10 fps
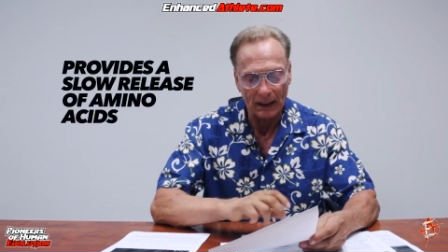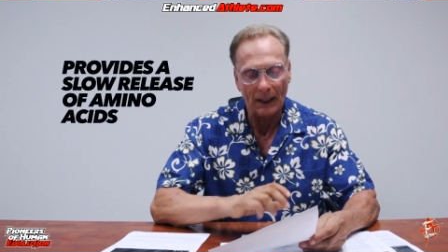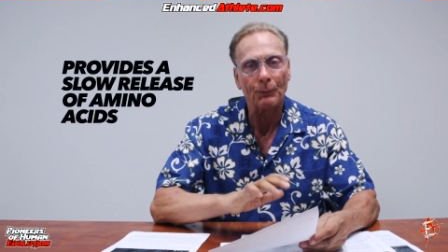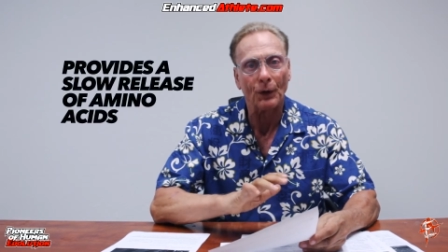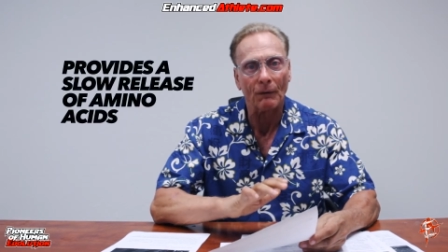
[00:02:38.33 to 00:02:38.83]

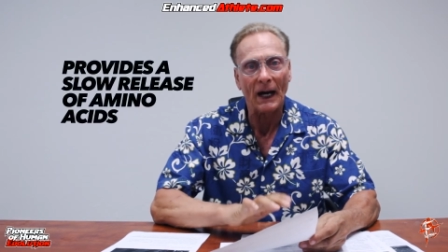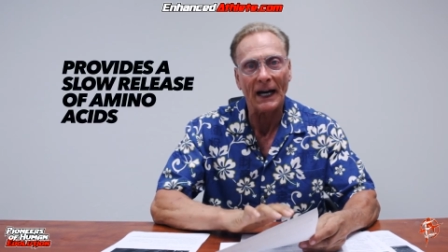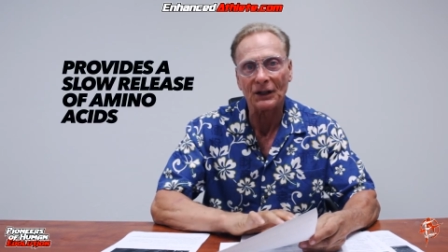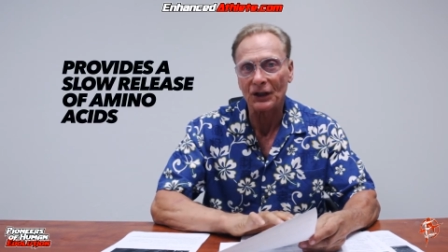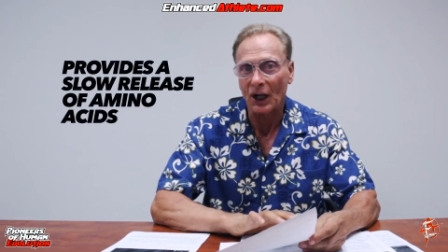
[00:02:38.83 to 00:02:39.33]
It
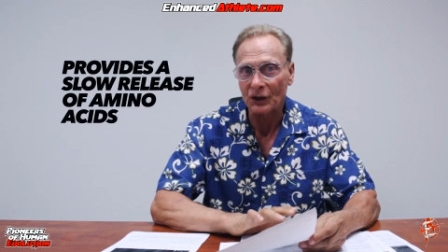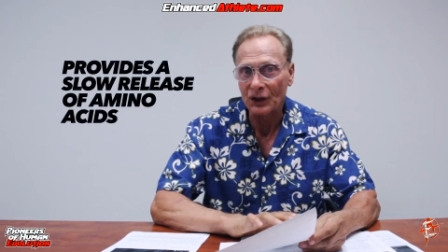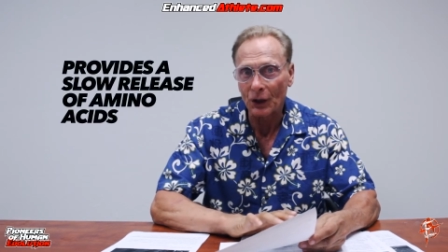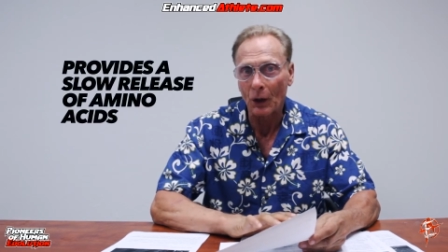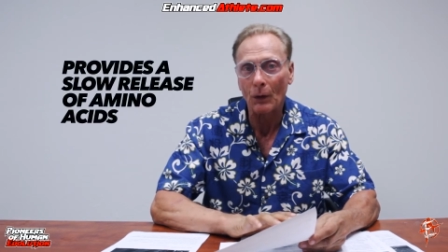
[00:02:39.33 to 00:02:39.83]
provides a
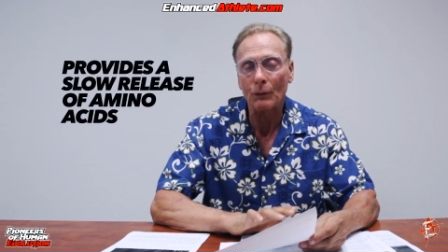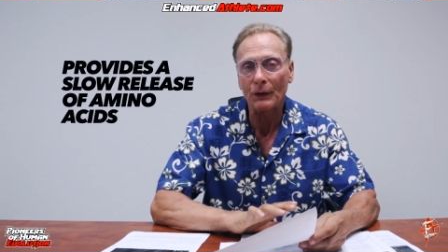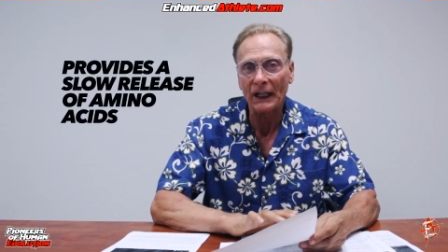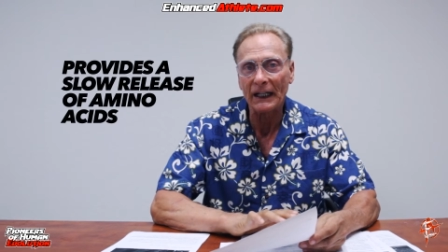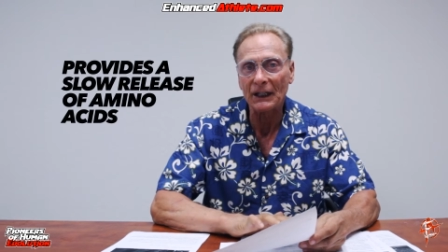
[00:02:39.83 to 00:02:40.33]
slow
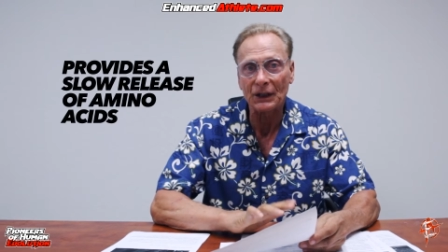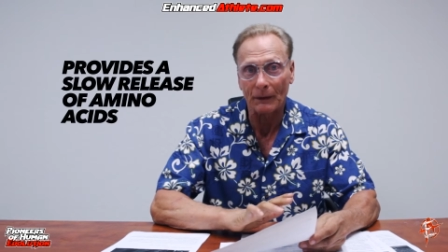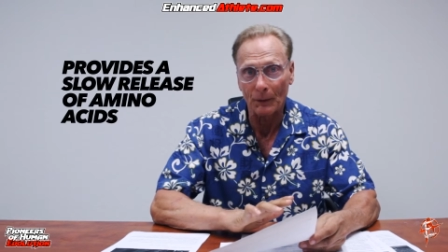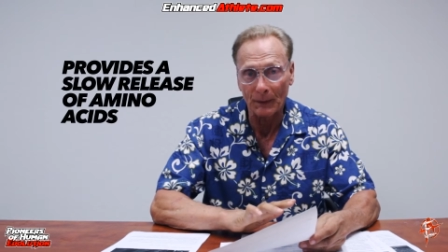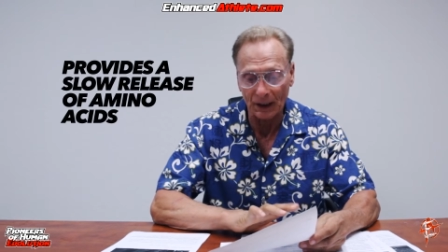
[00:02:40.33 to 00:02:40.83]
release of
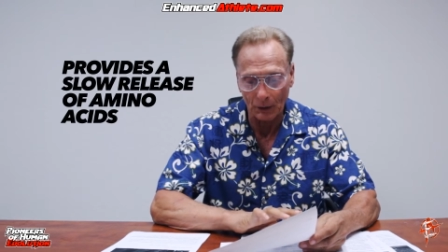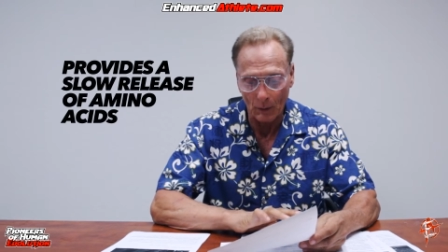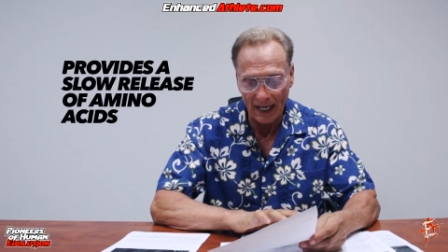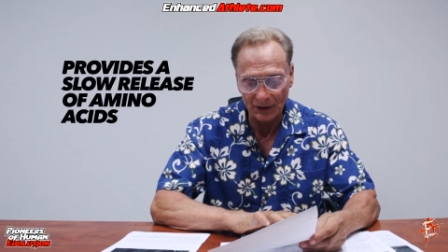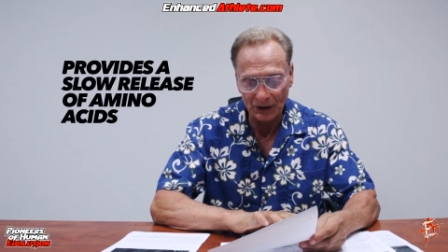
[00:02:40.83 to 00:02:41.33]
amino
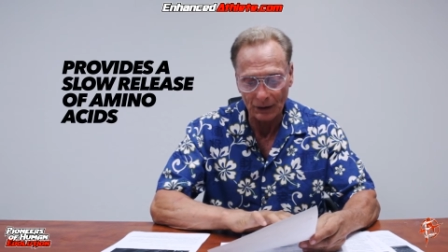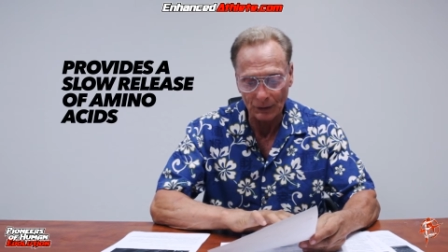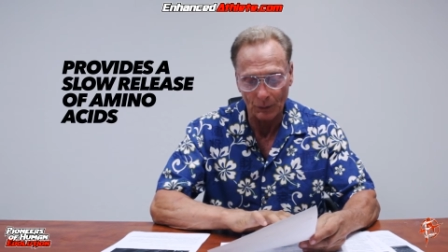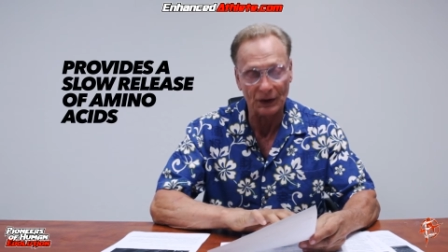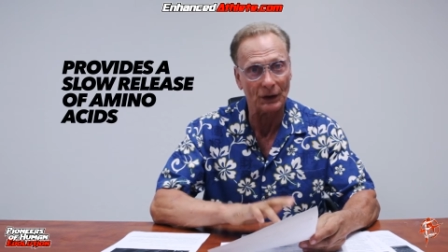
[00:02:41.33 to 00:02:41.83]

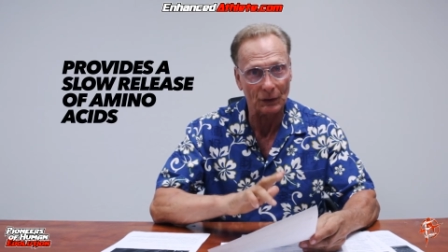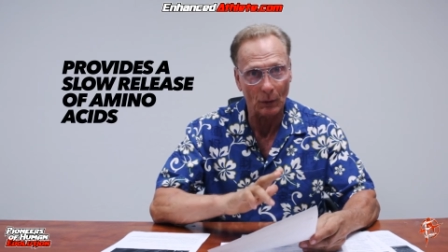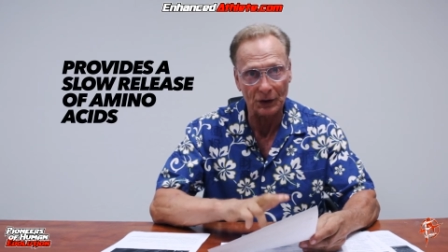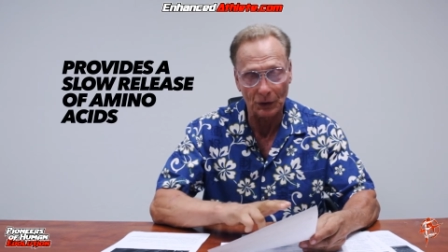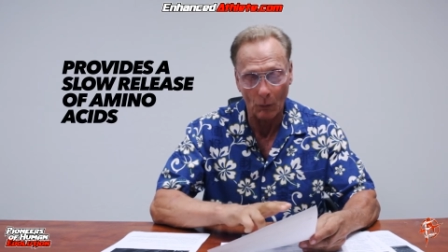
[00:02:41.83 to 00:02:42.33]
acids, which is
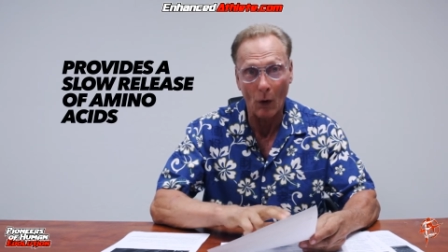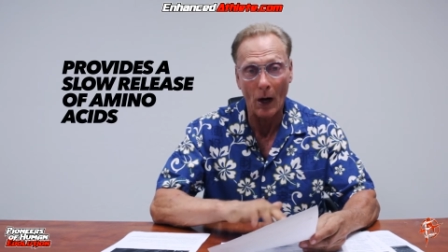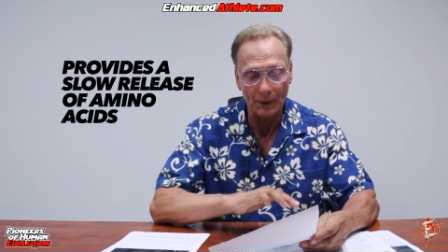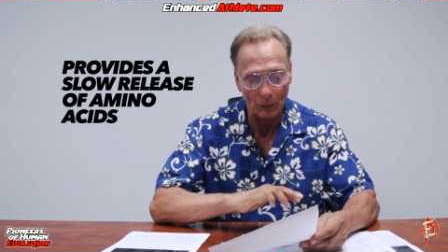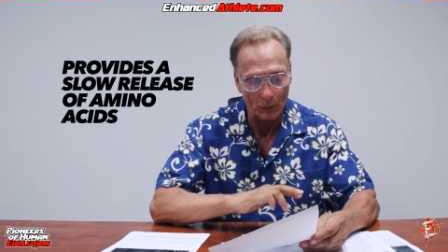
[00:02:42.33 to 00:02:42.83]
what you
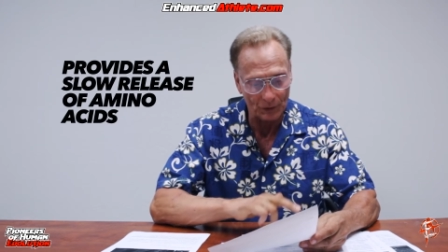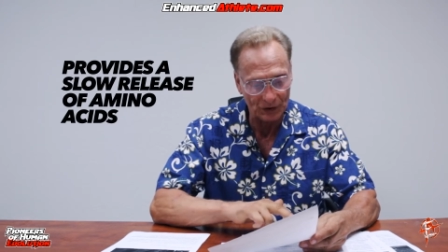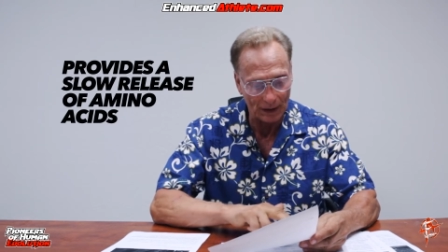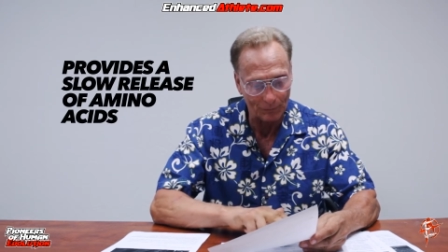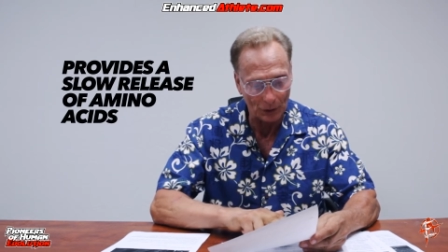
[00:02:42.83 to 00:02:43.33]
want, over
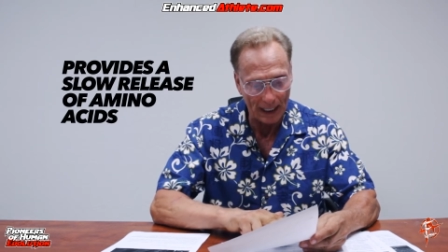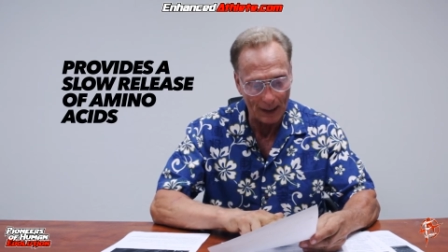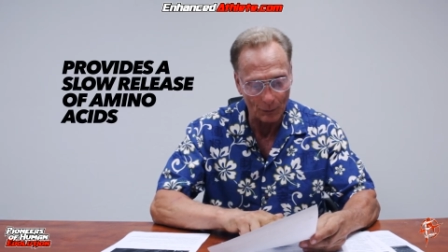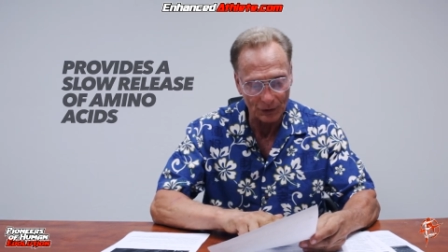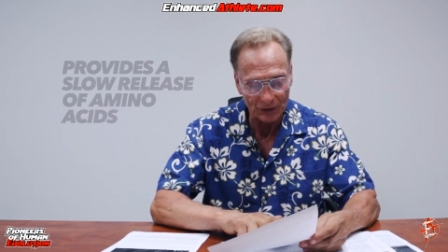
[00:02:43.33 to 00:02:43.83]
several
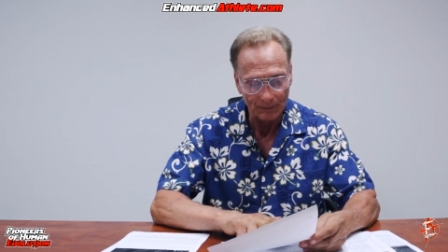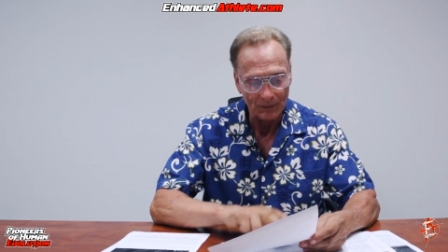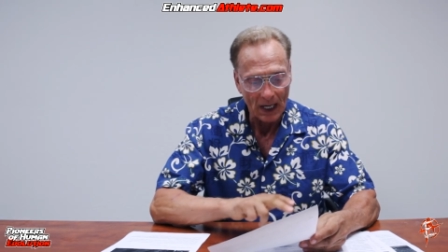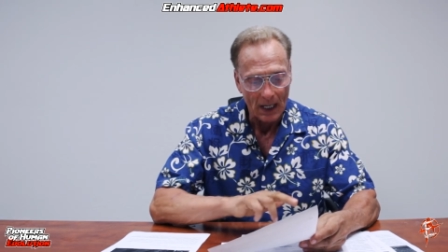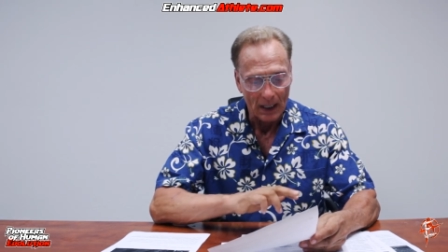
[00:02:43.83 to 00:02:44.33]
hours.
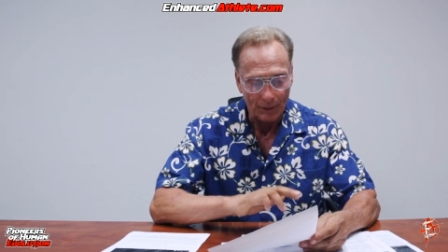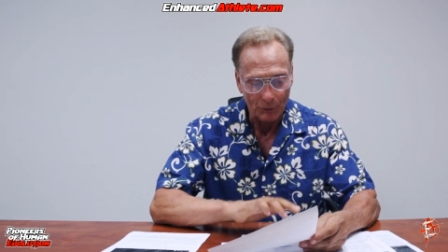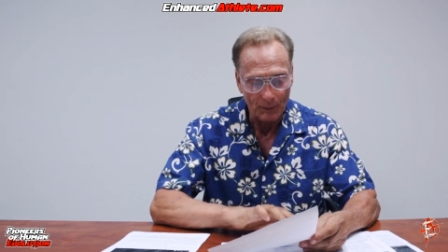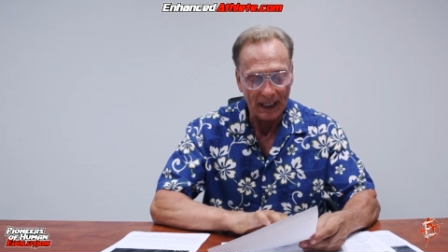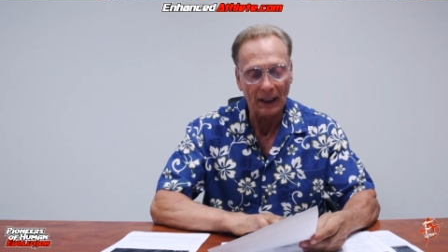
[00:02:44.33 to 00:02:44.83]
The
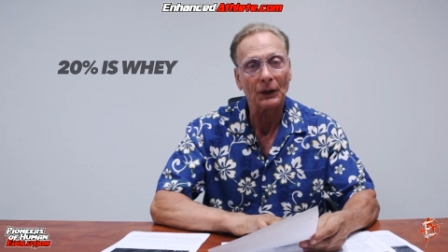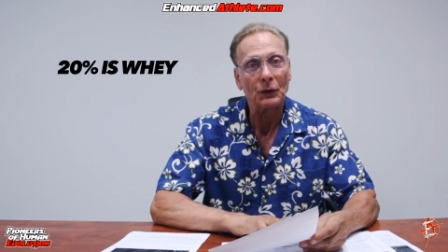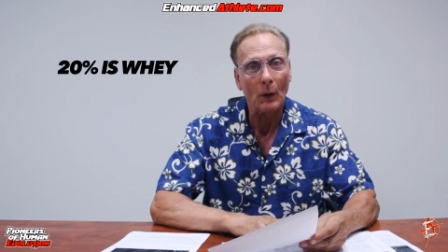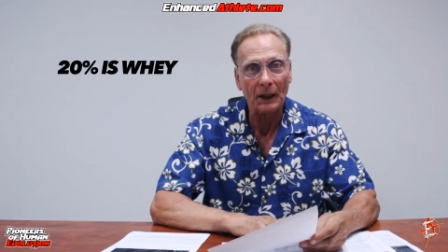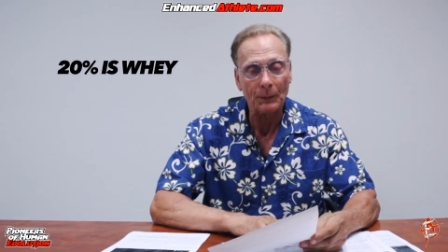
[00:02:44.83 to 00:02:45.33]
remaining
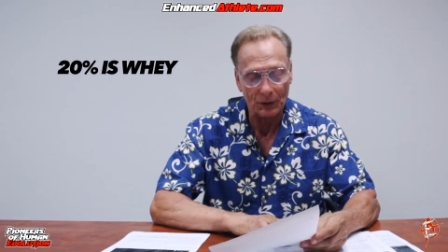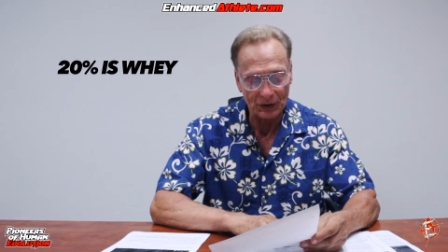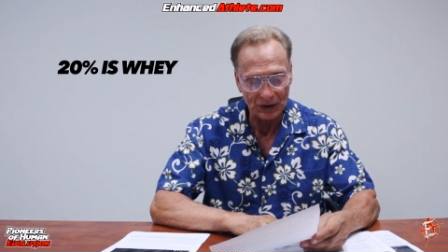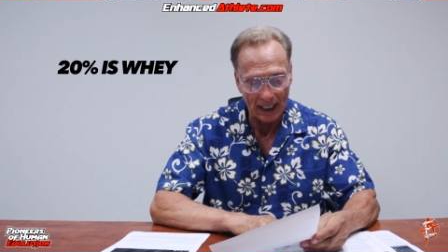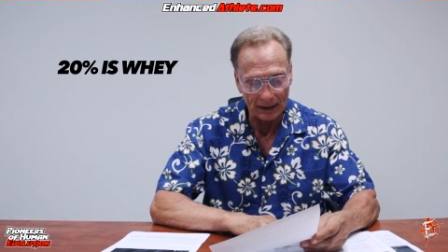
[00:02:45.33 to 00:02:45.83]

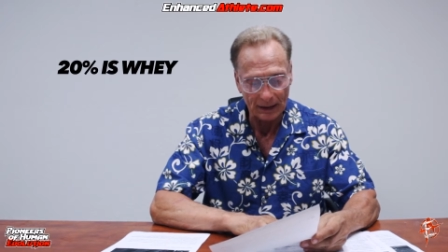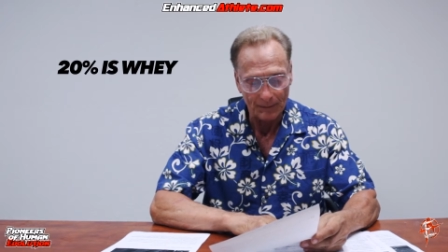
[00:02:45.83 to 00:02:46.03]
20%